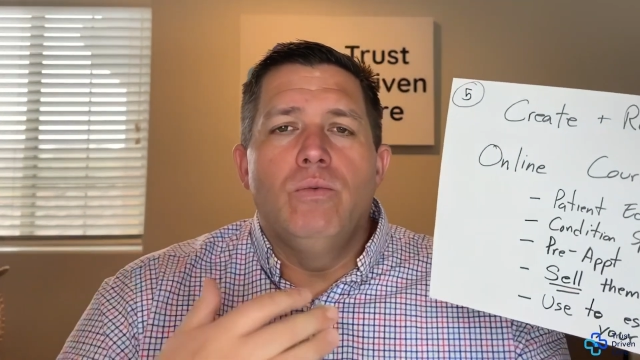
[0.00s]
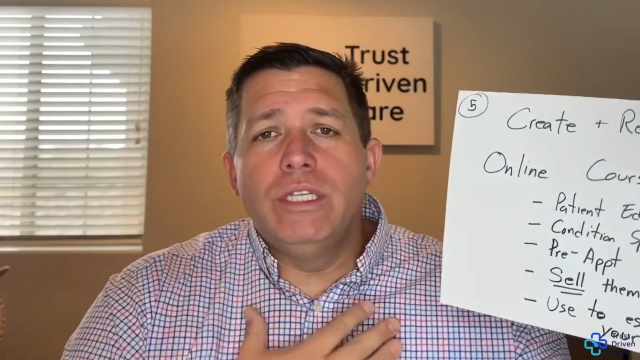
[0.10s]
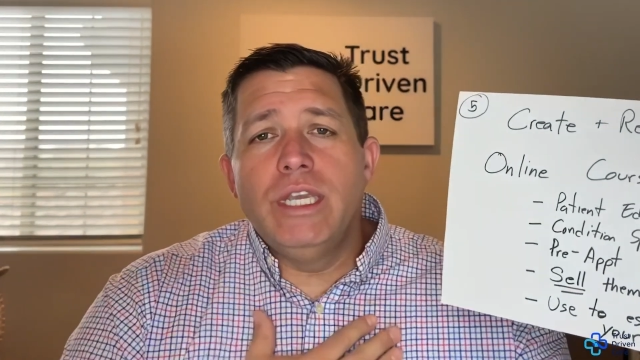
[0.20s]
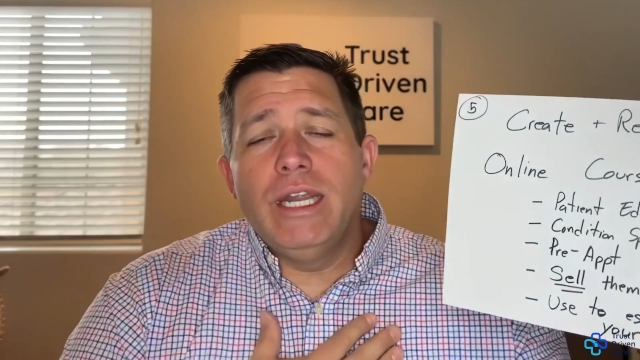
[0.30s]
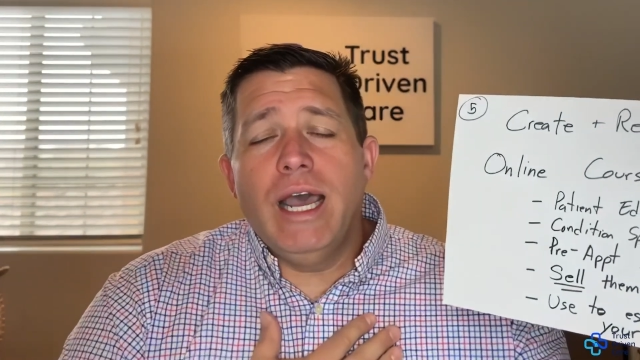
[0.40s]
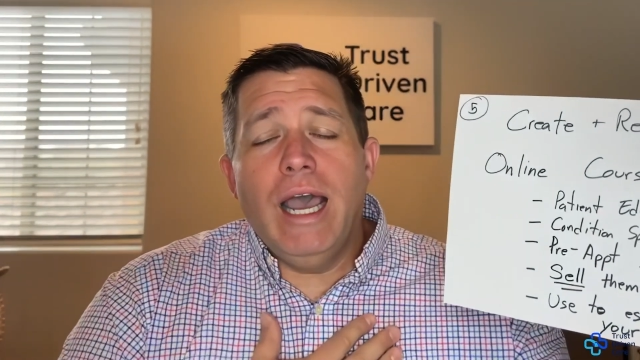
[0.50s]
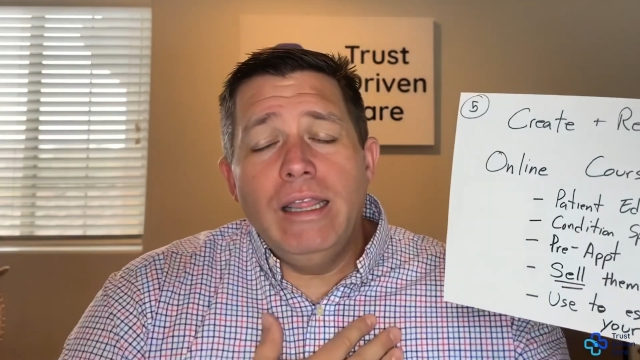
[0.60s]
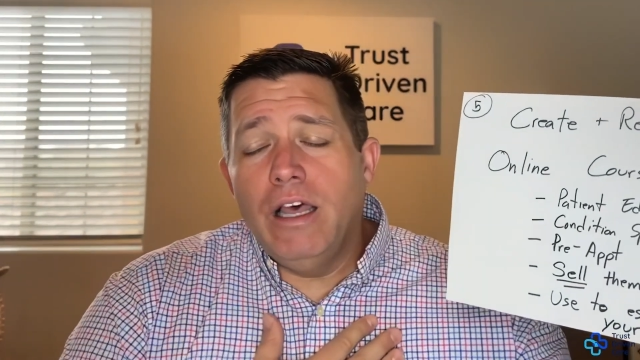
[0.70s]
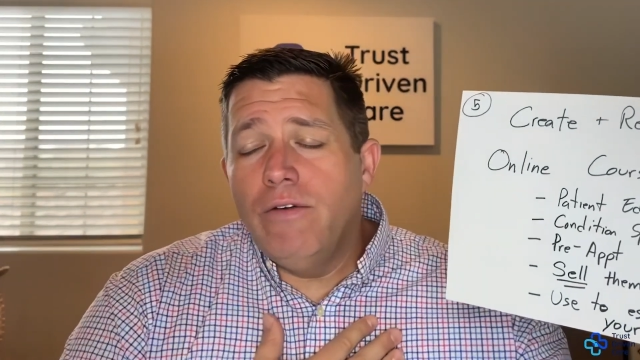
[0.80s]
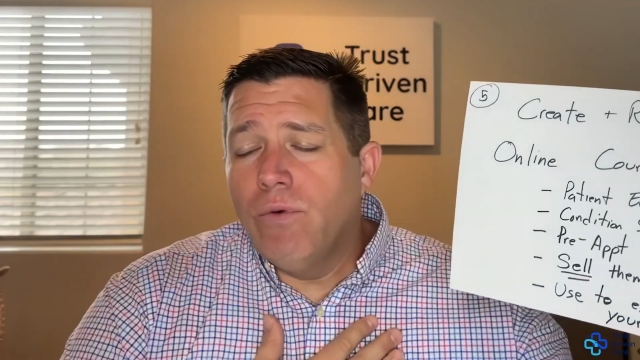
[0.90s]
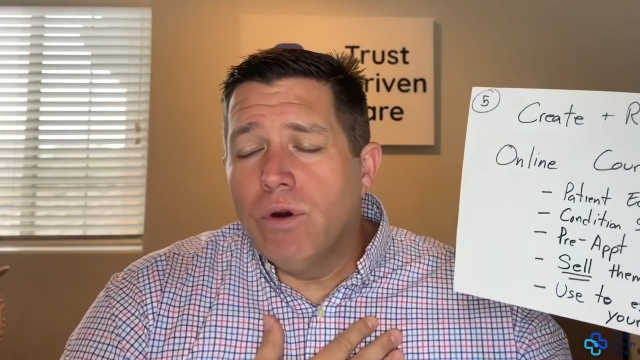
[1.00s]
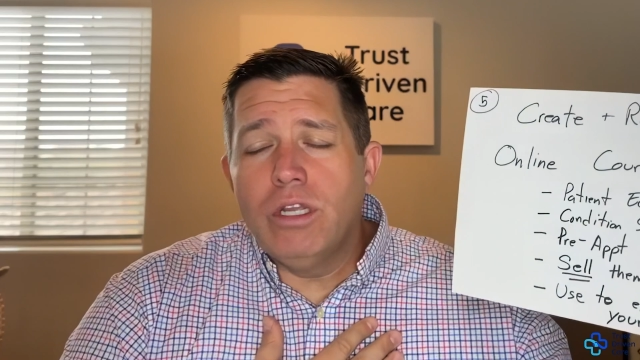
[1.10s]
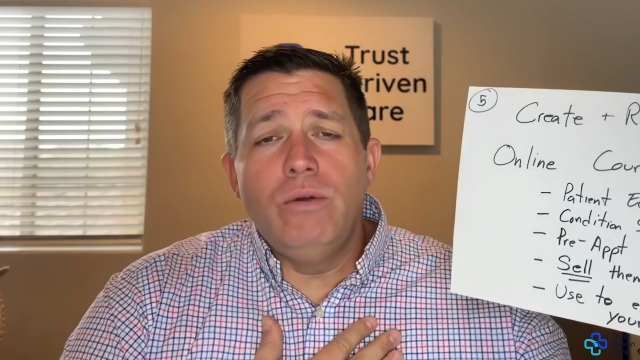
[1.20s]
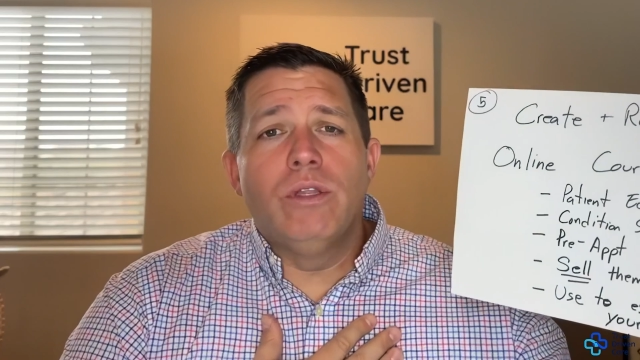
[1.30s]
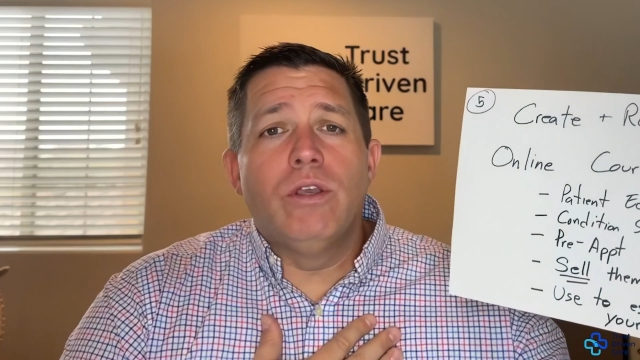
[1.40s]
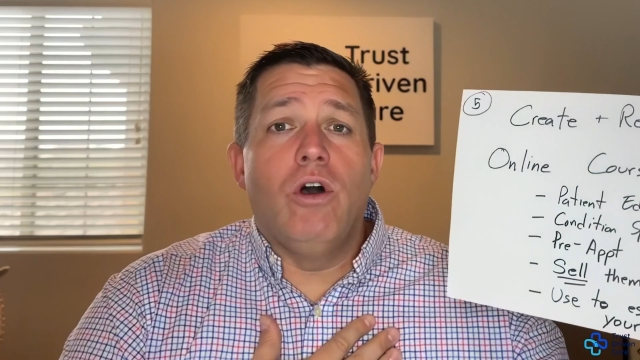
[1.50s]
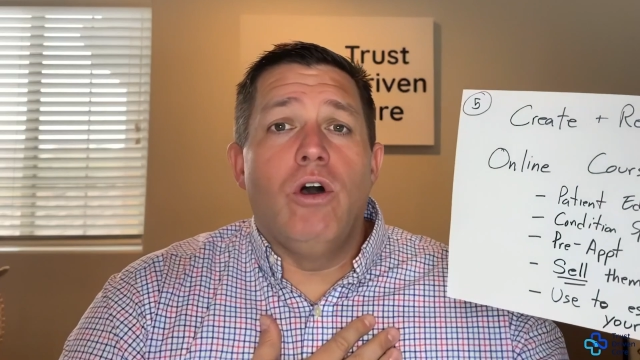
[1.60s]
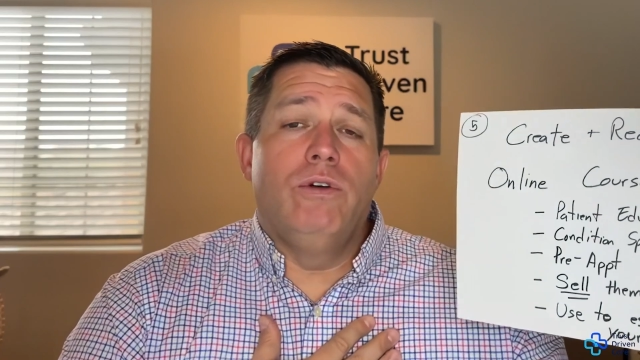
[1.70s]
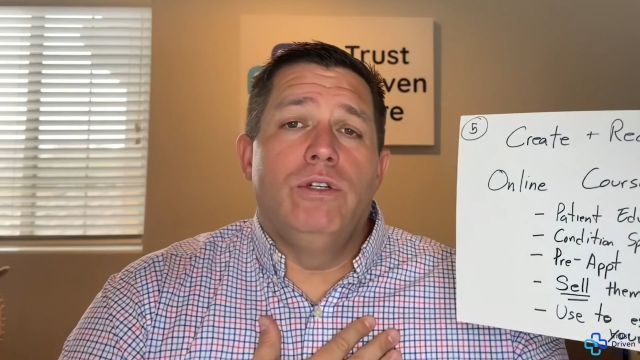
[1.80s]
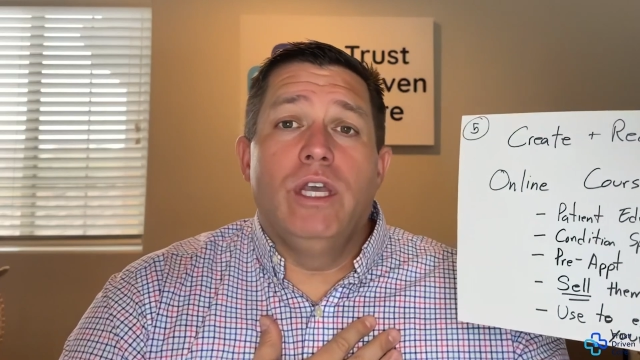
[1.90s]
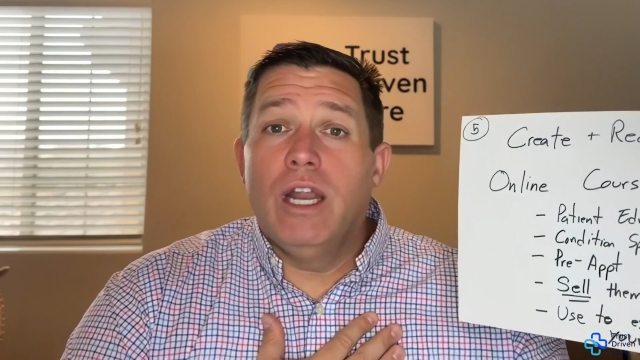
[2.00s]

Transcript: Once again, I love working with golfers,